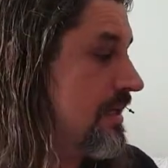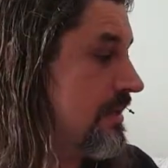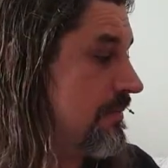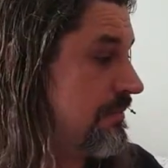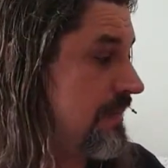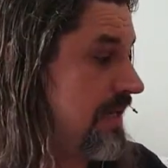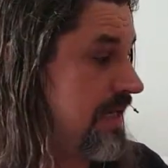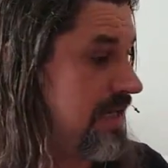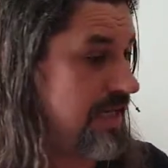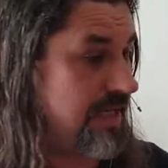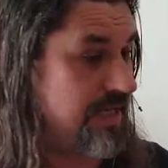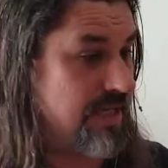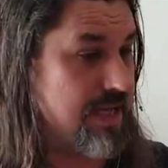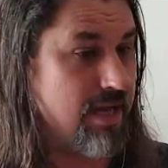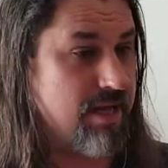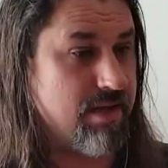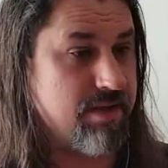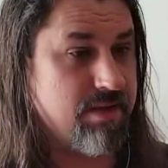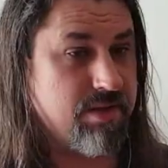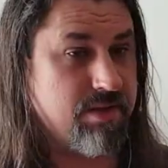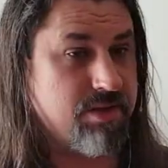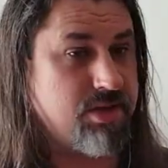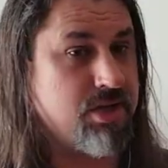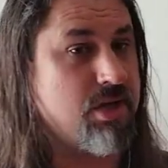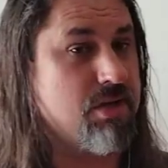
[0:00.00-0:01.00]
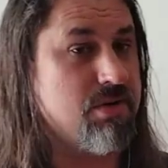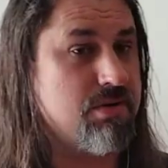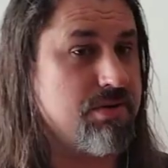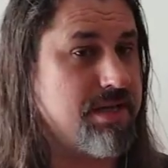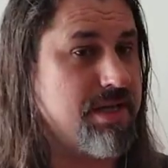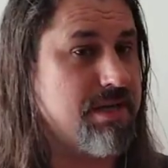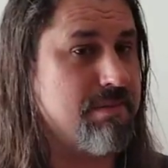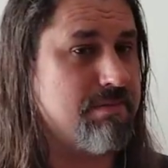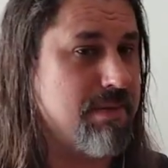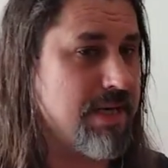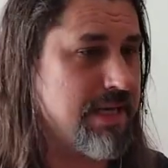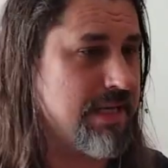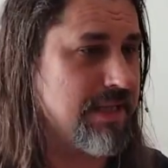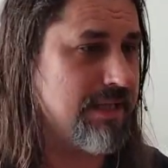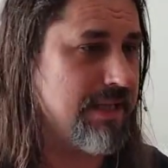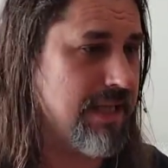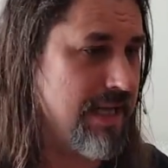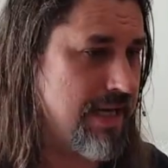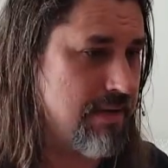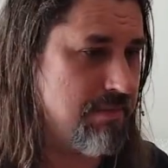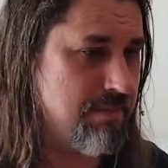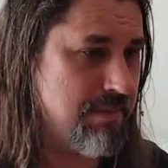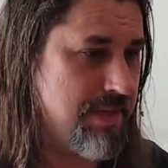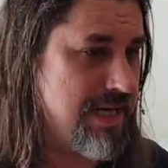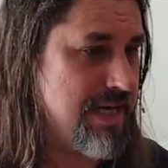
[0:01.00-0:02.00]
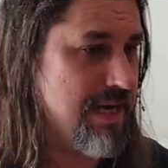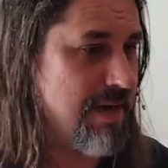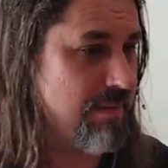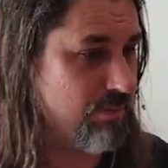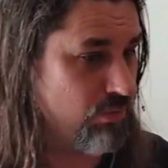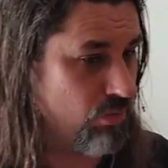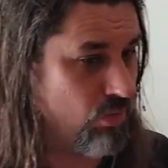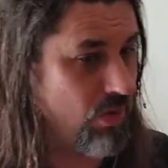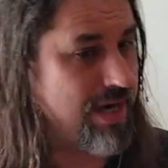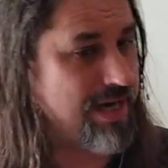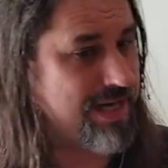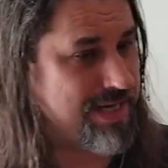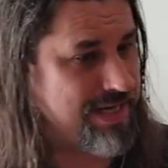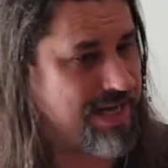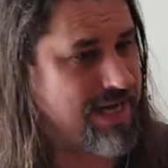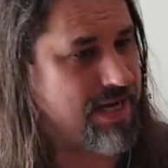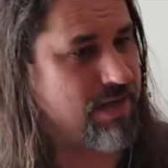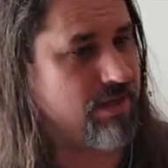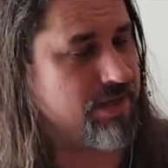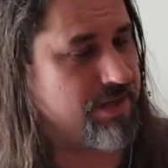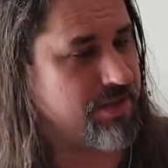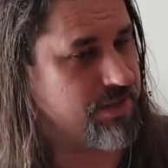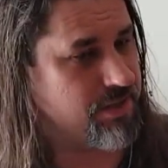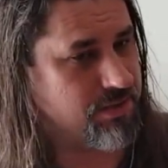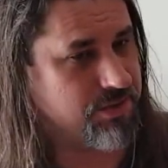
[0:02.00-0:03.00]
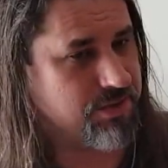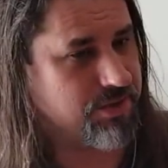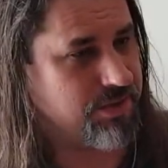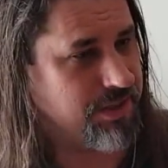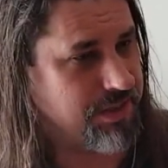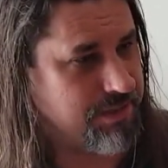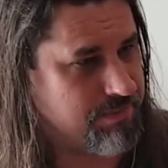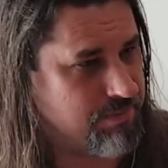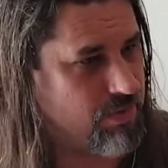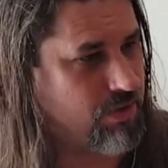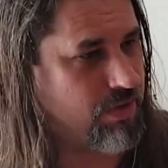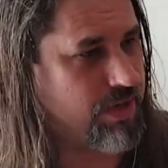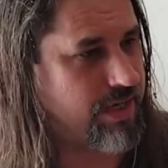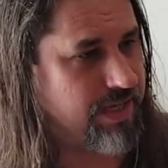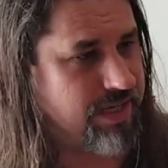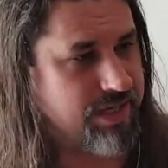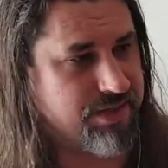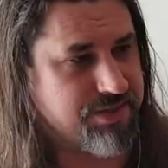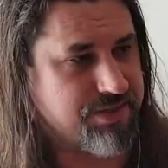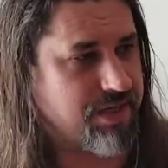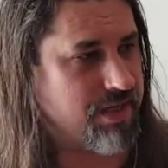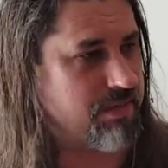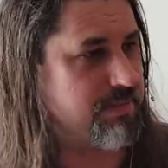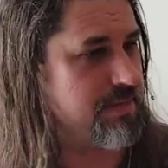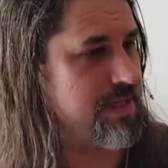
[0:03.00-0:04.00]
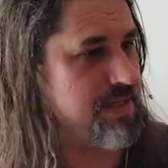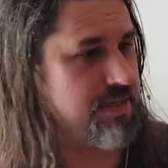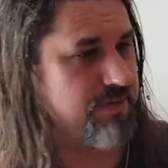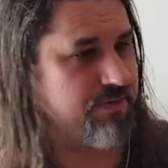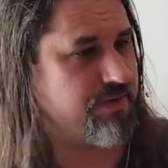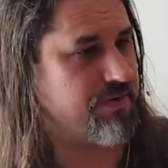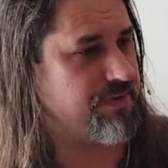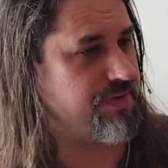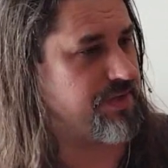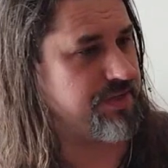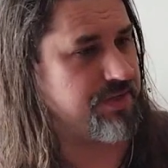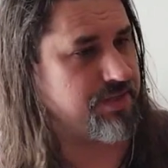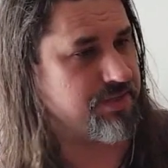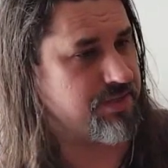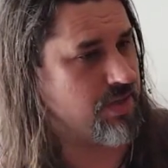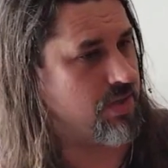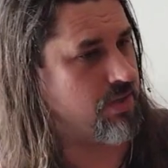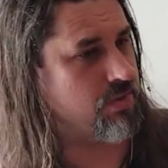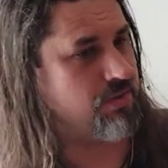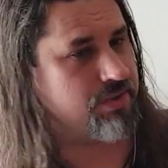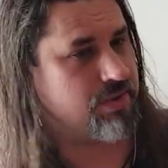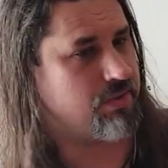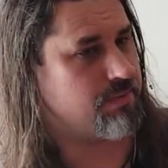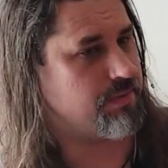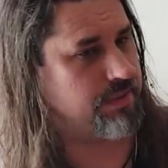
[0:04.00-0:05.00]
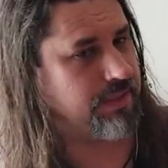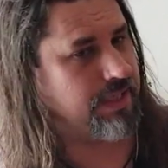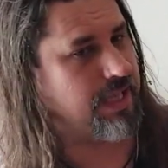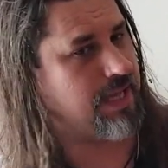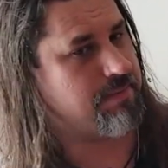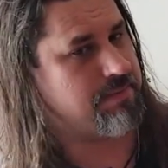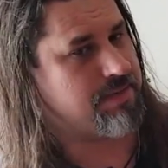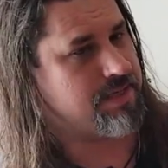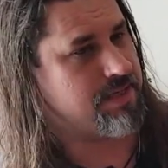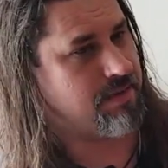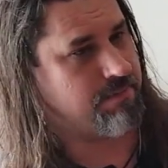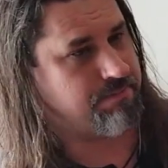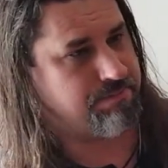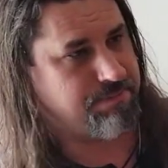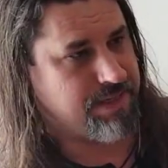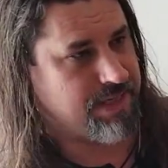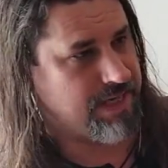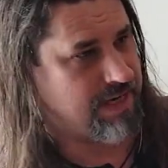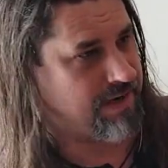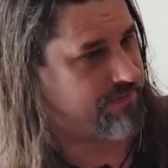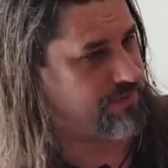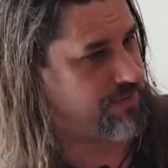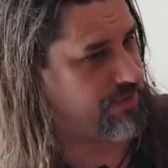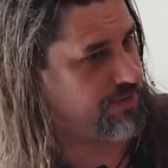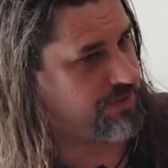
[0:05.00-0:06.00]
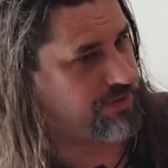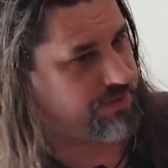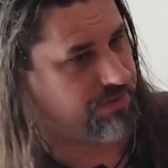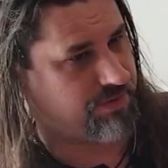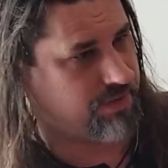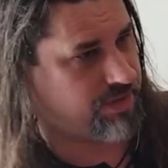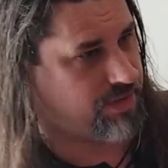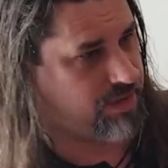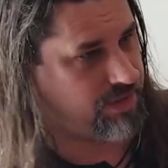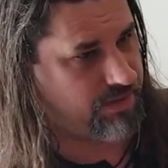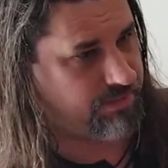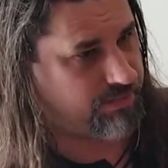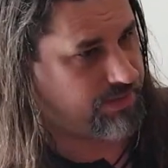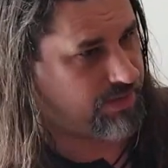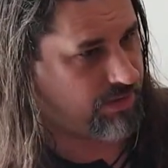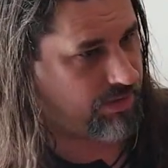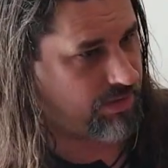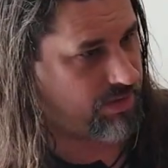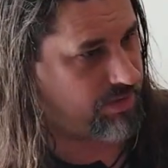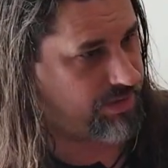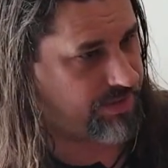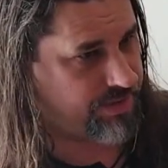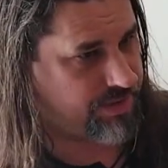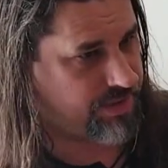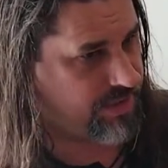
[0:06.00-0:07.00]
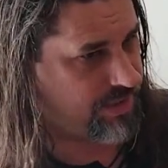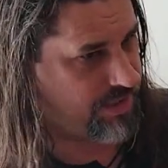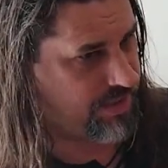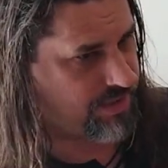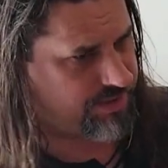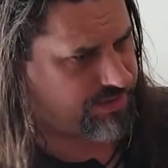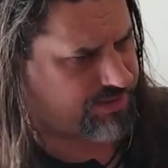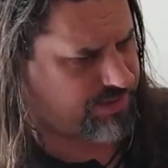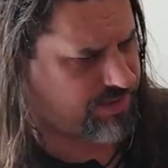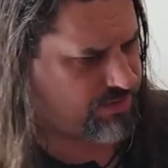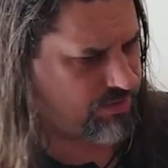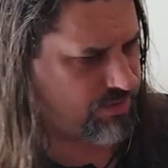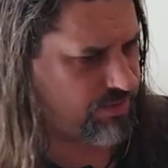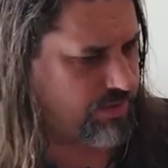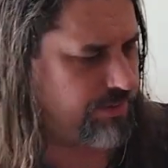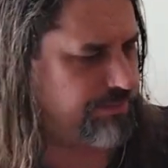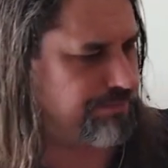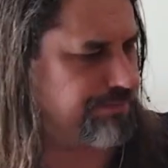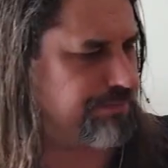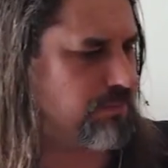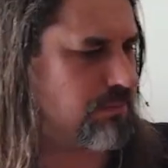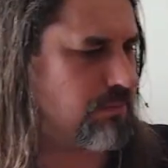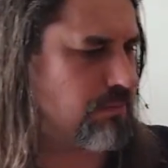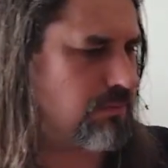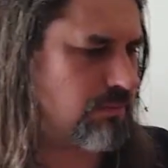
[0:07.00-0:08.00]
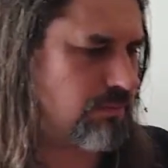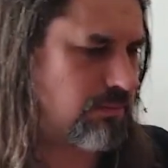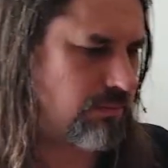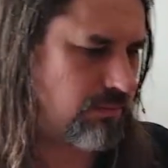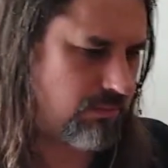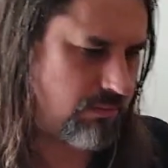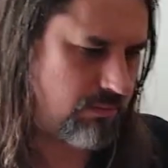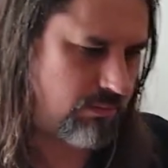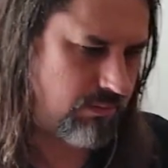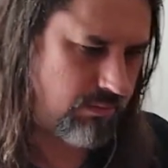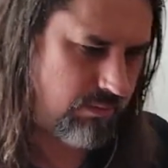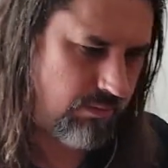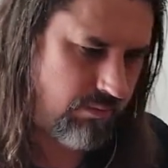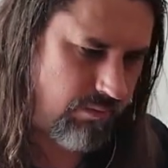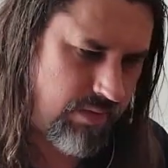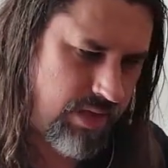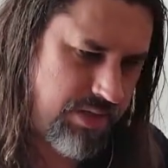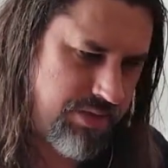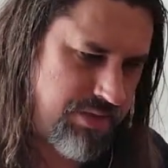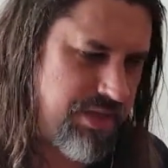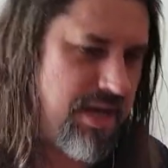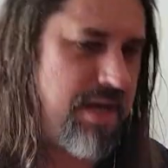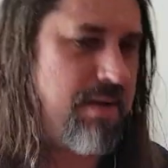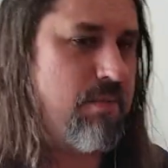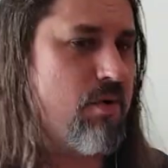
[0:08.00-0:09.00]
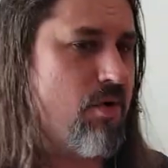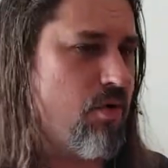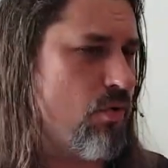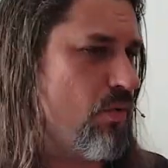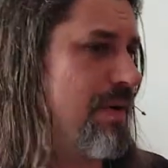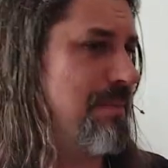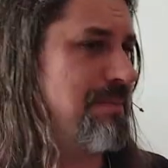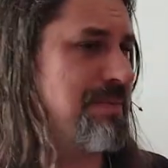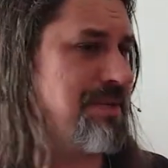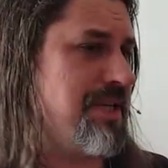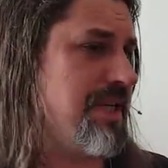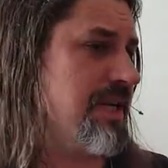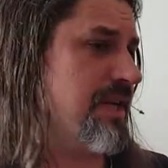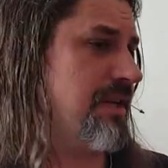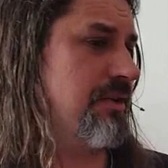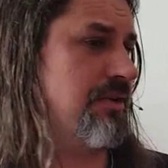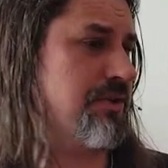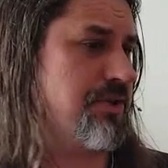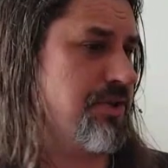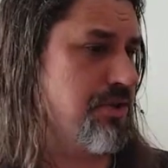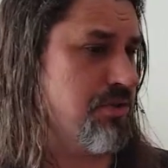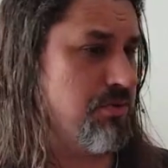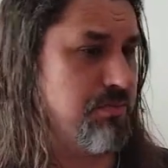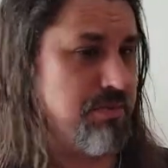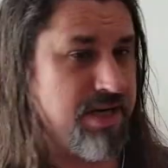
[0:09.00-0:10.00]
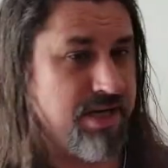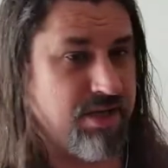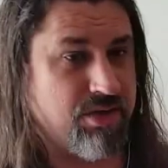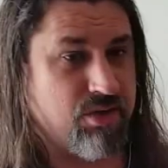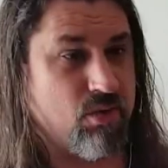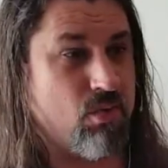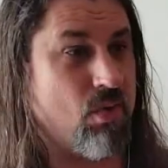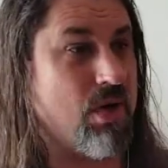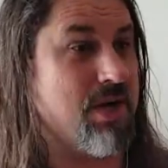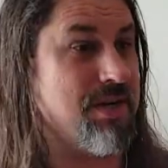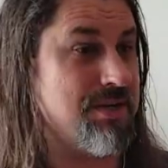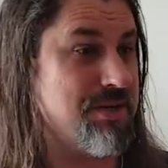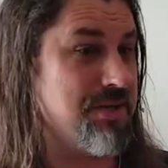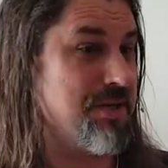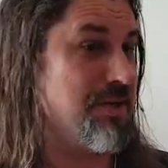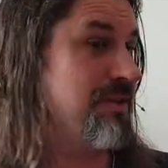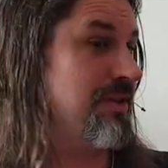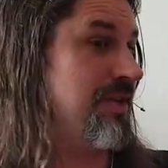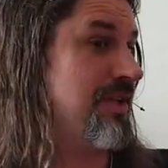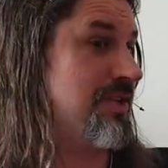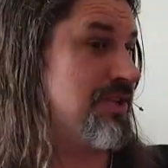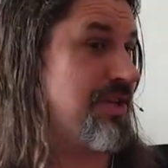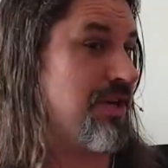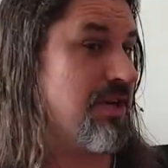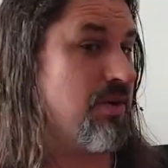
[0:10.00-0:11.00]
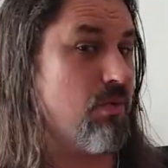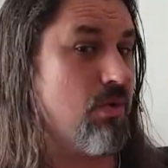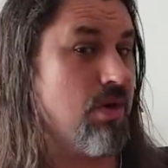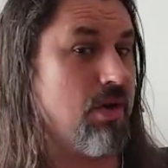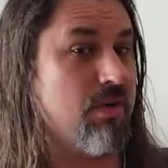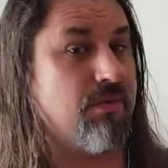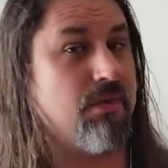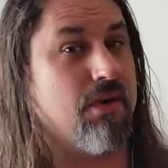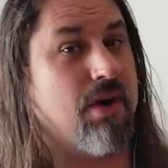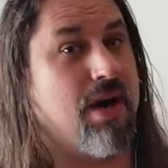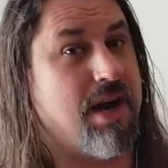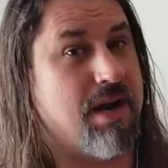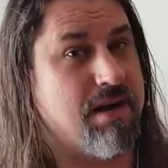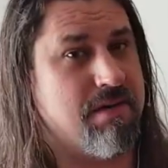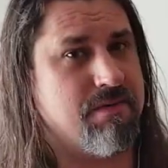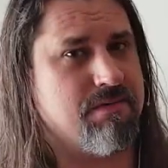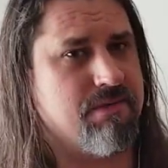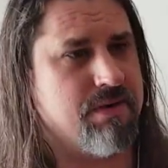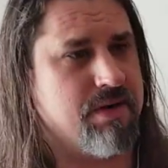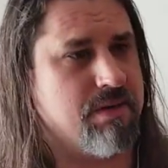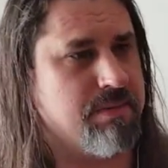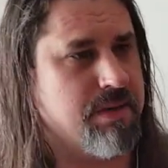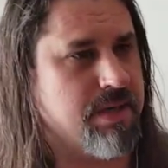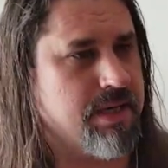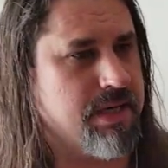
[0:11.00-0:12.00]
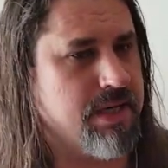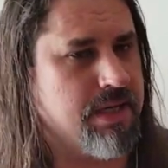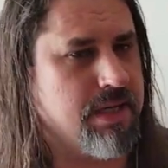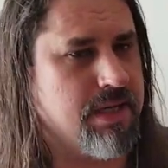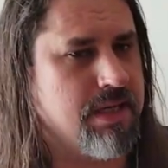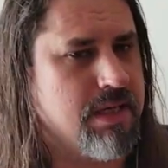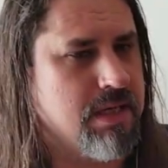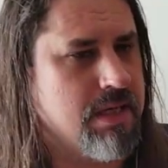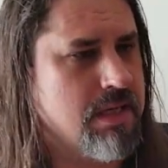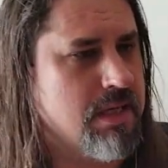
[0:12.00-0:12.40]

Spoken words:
Meaning that the tone that might light me up right now in the early morning is going to be different than the tone that would light me up mid-afternoon, in the middle of the night, etc. Same with one particular tune being the one tune that's going to work for everybody